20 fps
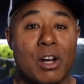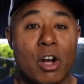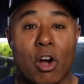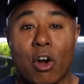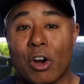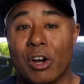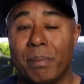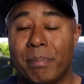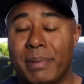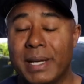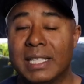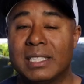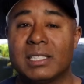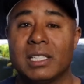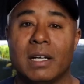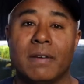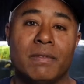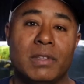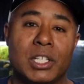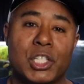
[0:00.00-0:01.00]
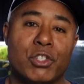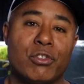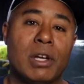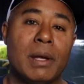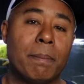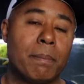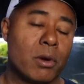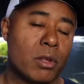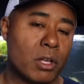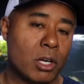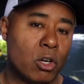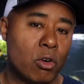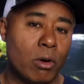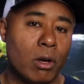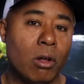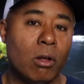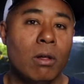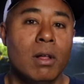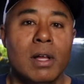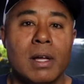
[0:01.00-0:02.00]
hard bits of the shrimp or the
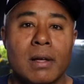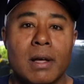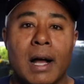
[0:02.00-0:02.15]
krill,